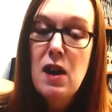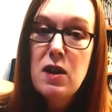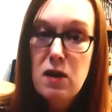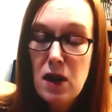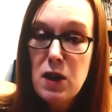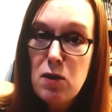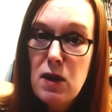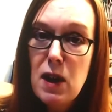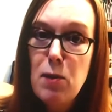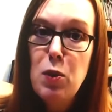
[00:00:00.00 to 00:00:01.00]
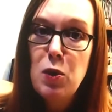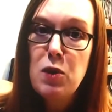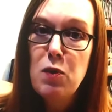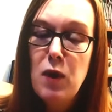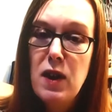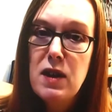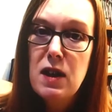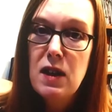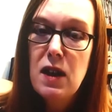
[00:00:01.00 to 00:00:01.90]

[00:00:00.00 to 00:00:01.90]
So that's a really important finding,